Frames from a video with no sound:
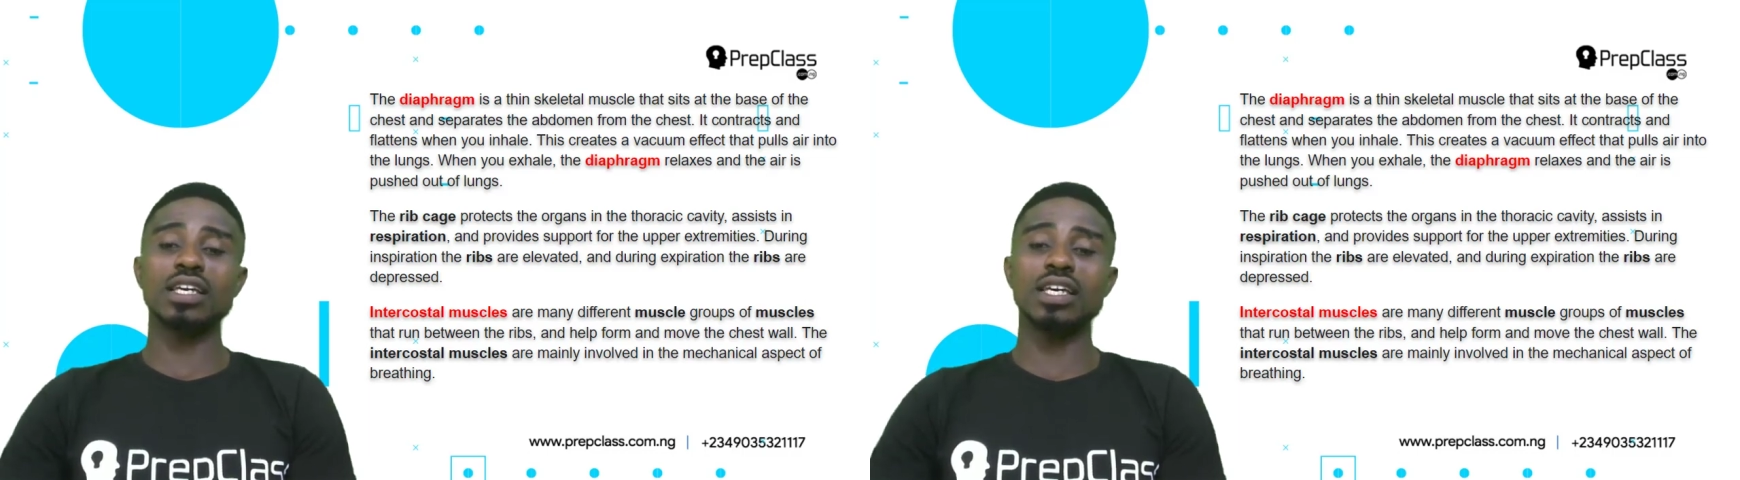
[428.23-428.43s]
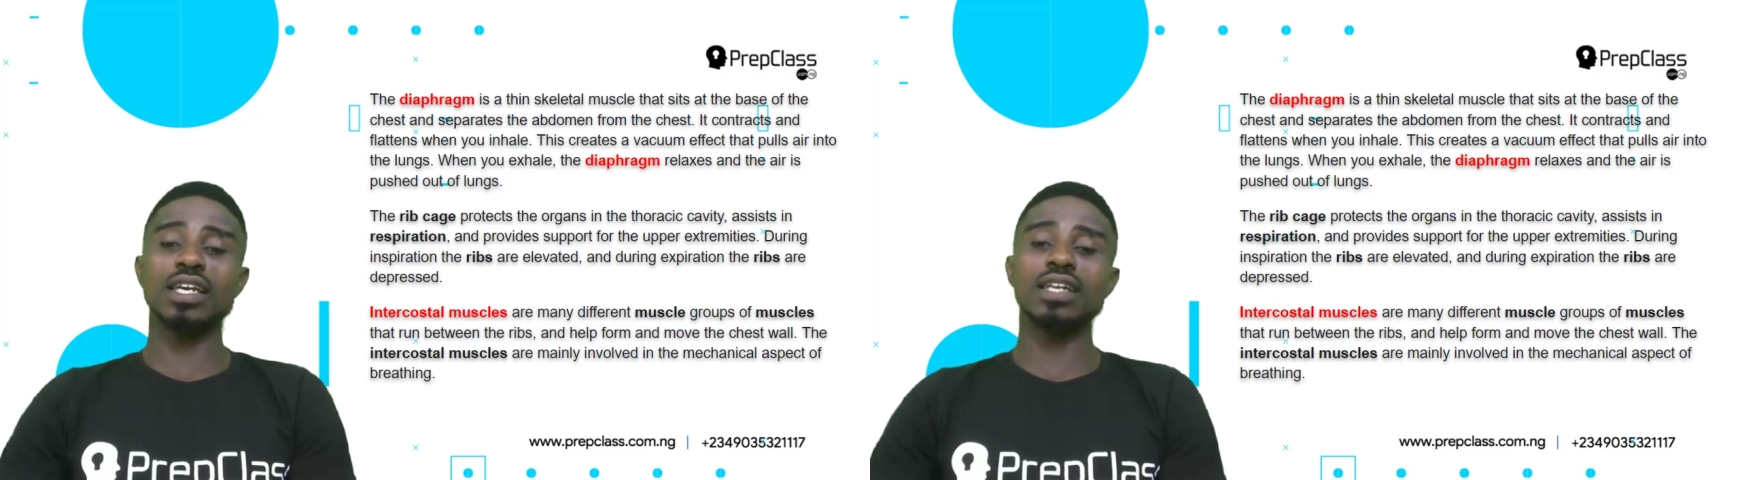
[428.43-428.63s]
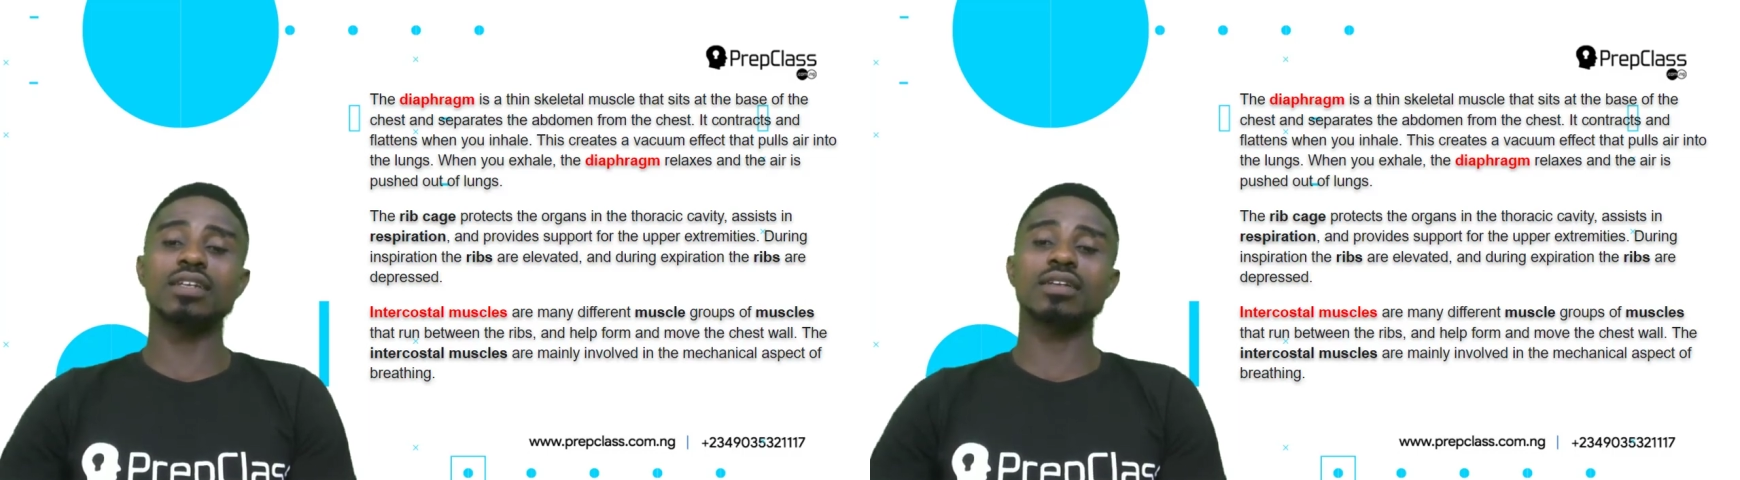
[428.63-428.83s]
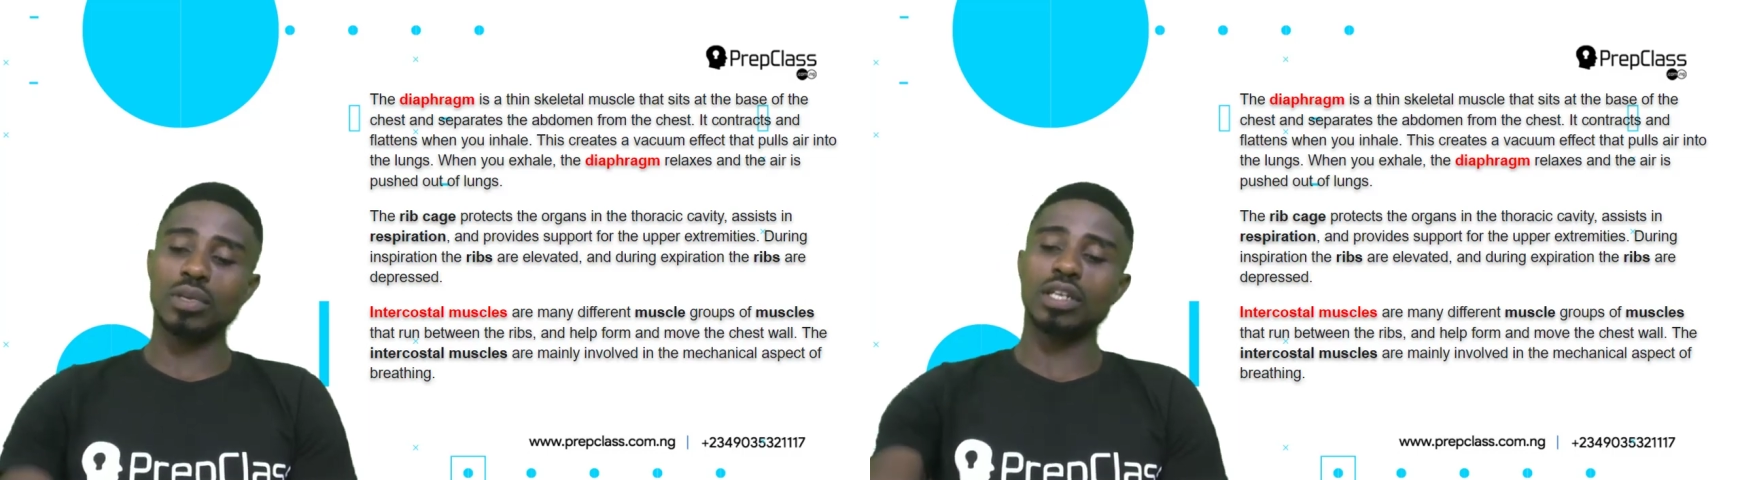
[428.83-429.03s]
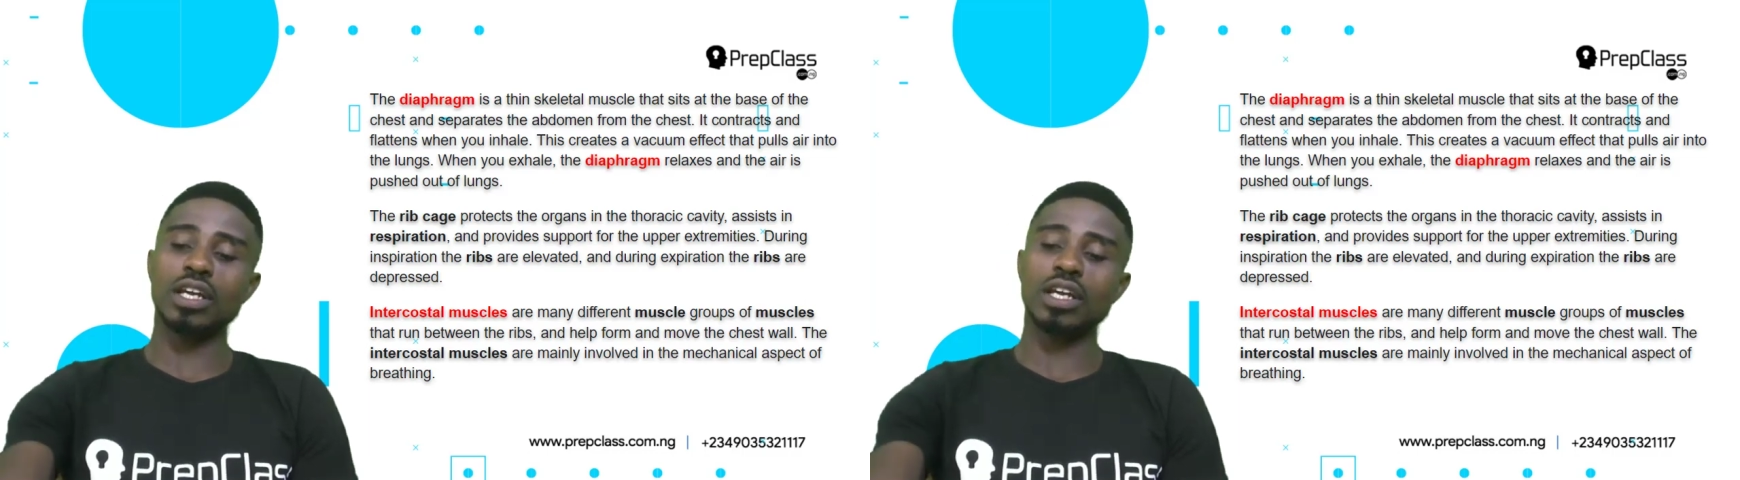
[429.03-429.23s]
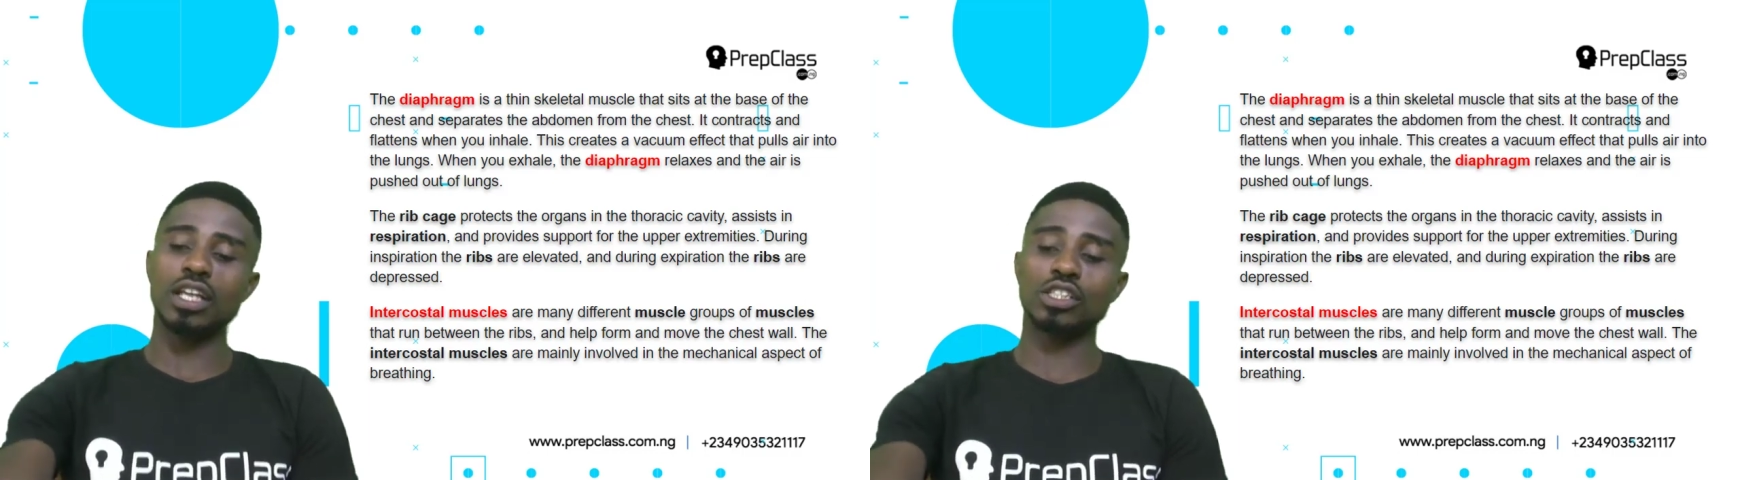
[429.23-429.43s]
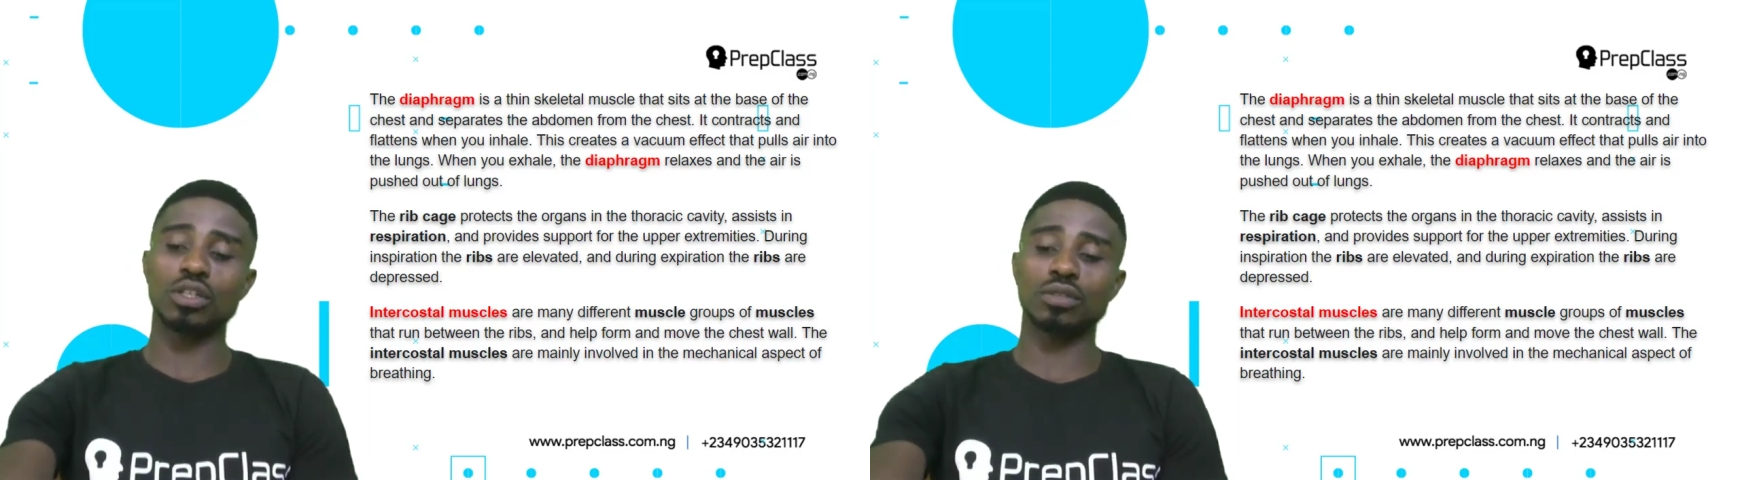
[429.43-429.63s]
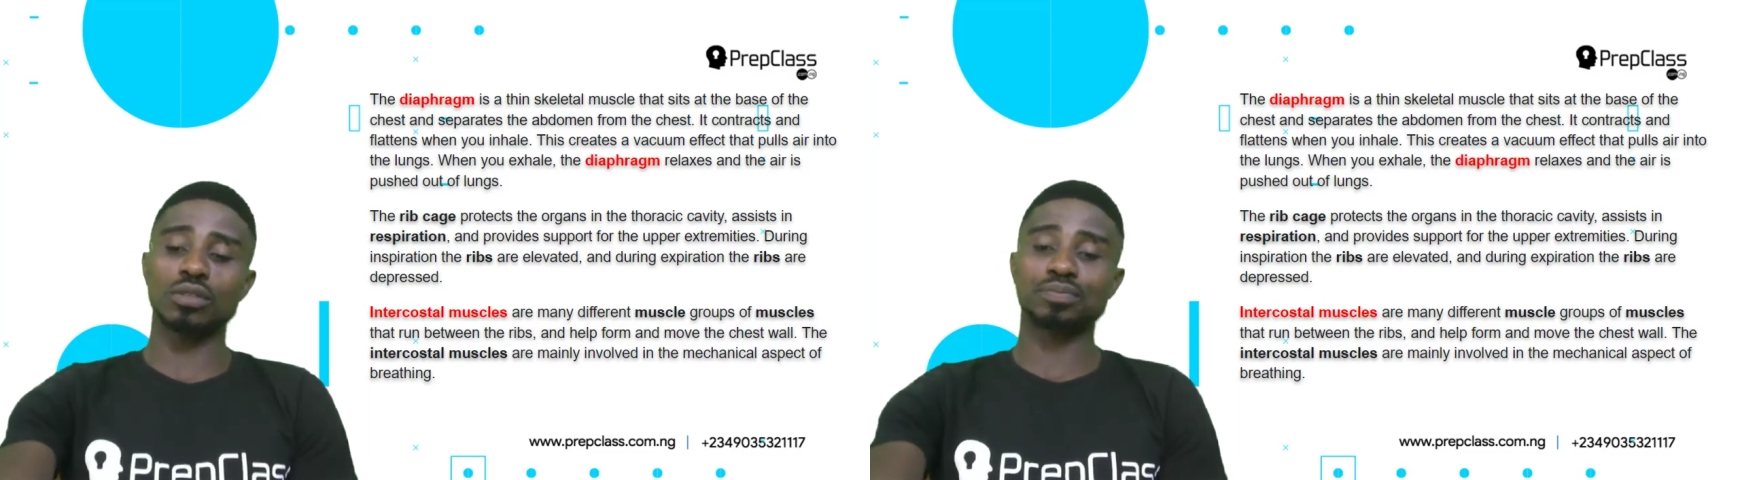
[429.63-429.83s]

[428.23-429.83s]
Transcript: in inhalation.